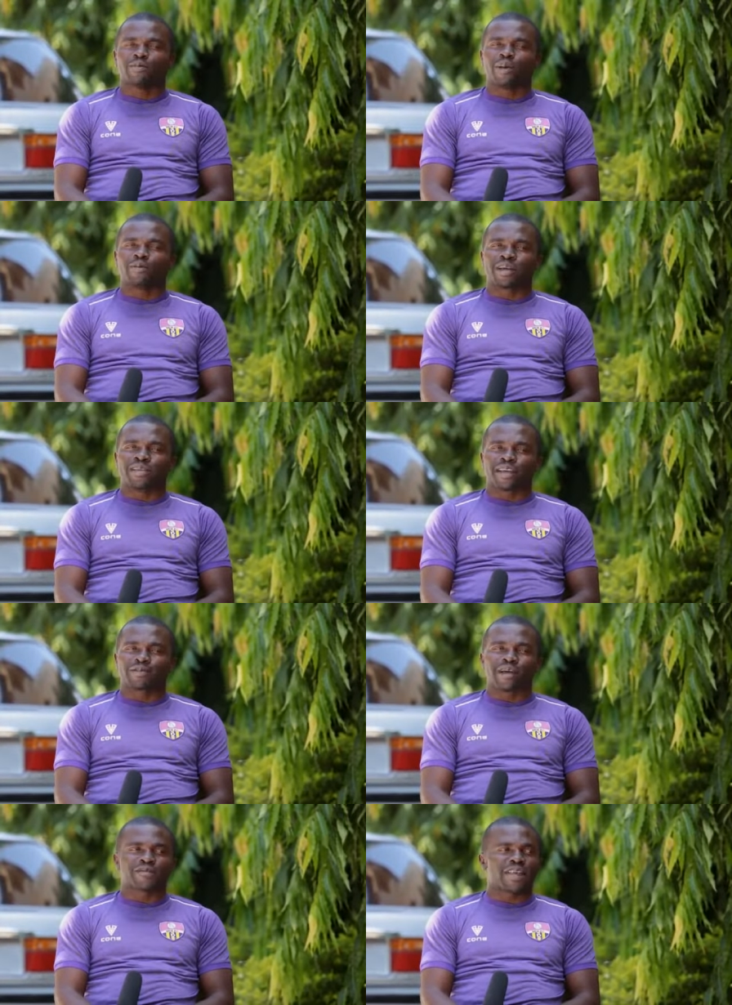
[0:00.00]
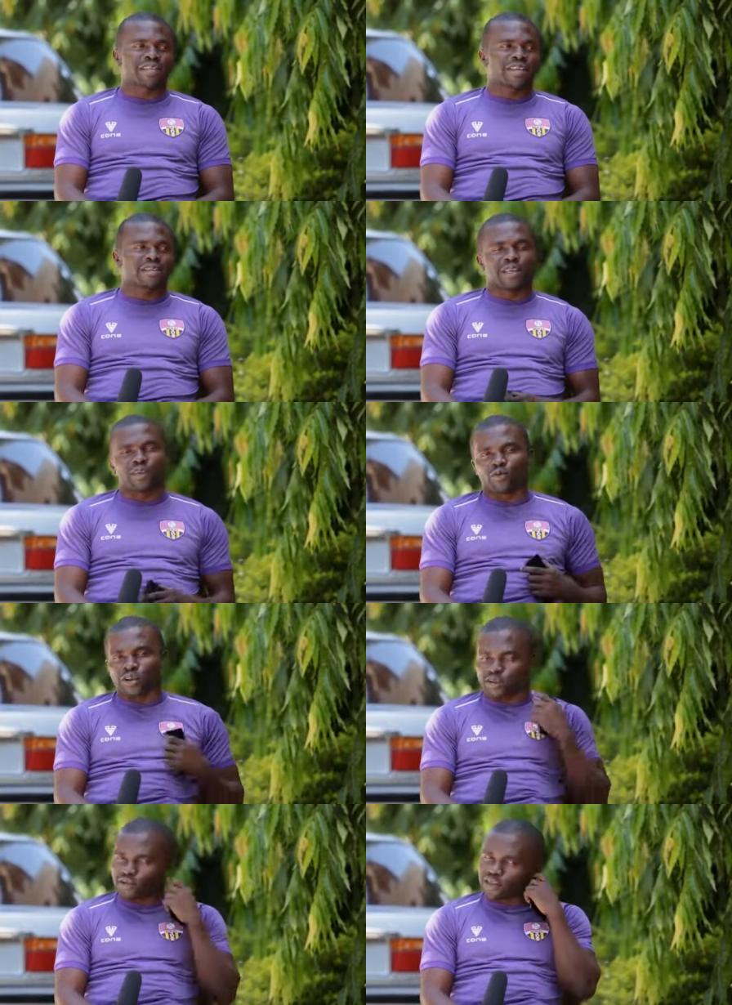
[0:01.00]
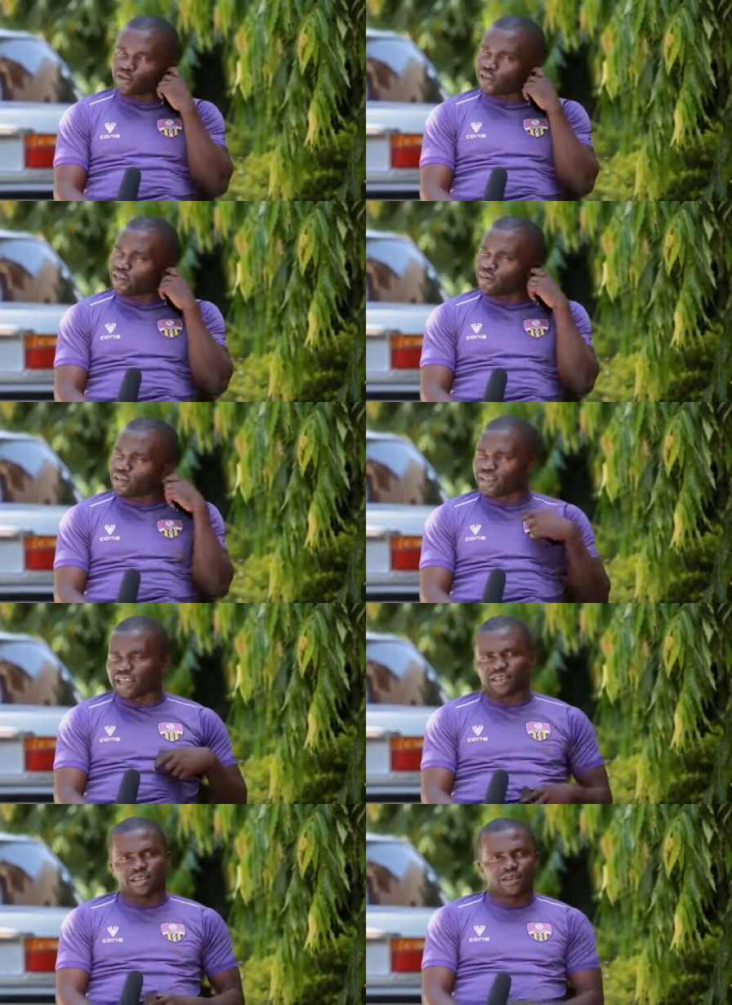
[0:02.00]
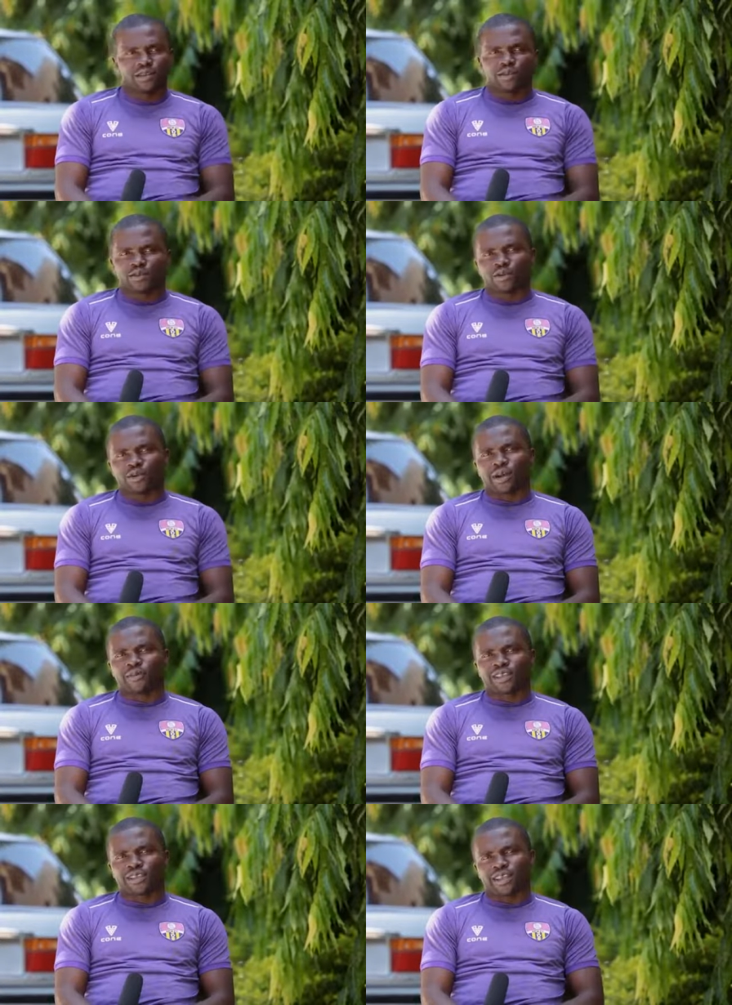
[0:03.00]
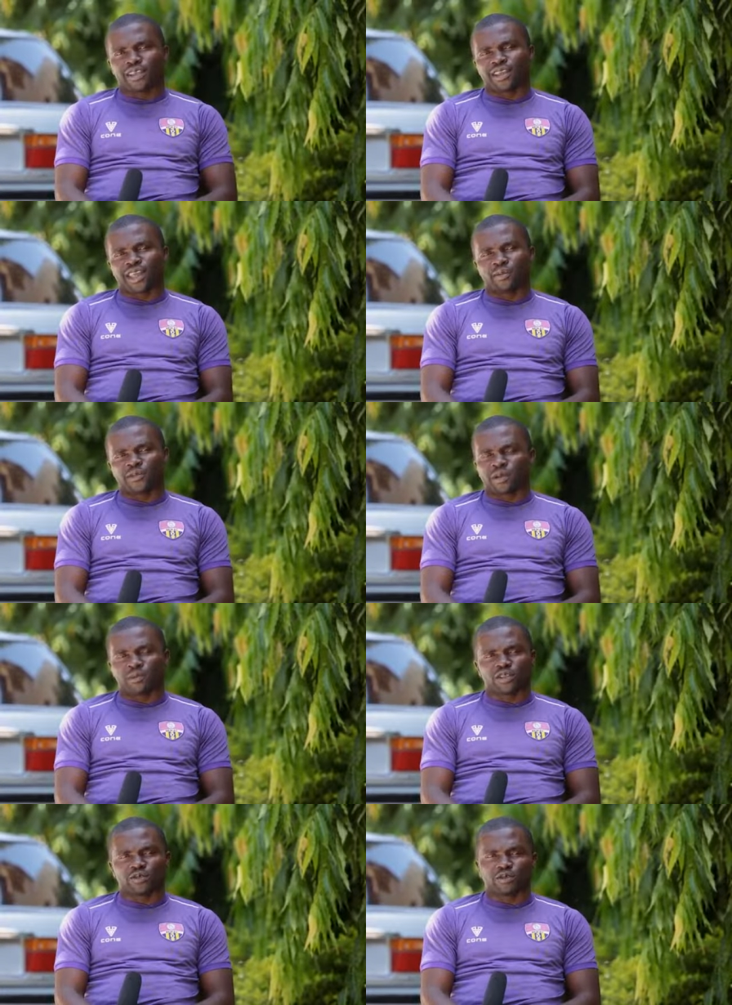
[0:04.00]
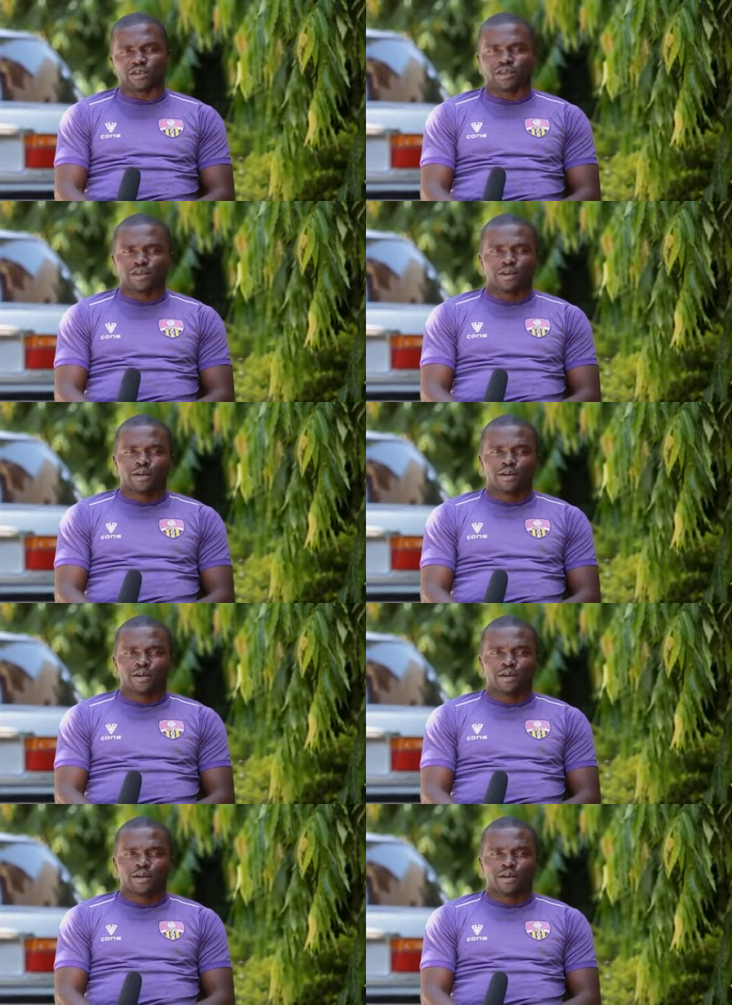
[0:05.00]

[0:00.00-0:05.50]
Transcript: My, my director have started uh, working on them to get them inside. So I'm still the MFM head coach.